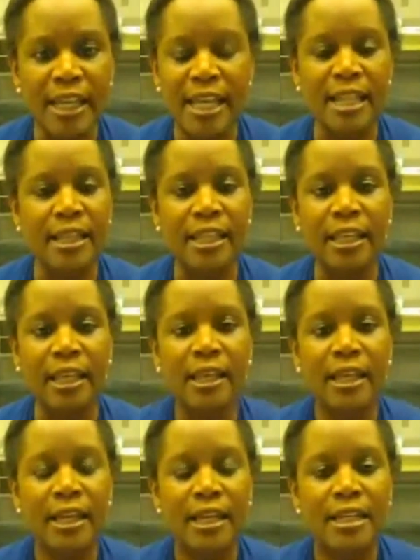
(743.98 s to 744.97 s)
in
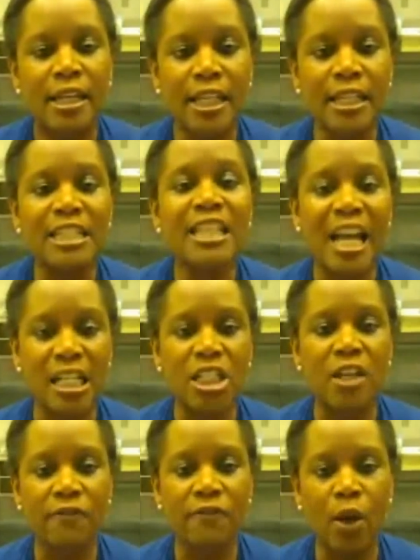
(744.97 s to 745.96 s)
the
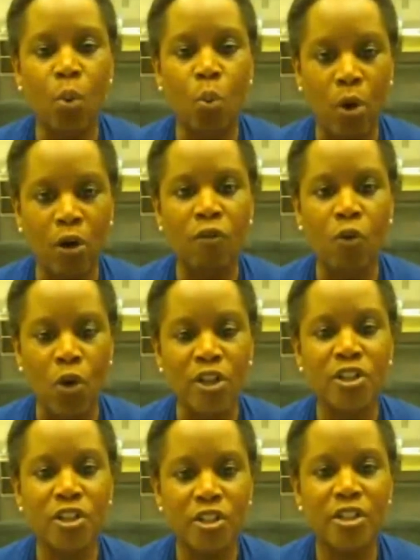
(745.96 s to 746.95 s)
scientific
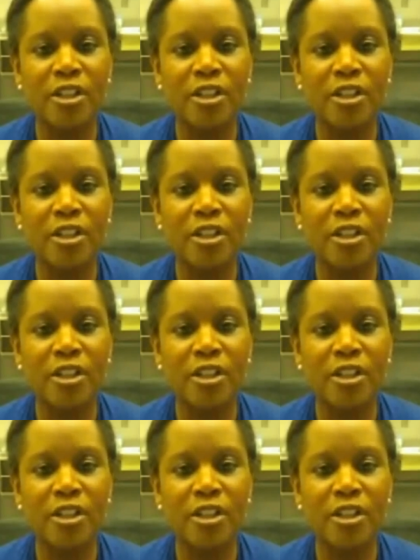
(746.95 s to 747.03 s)
workforce.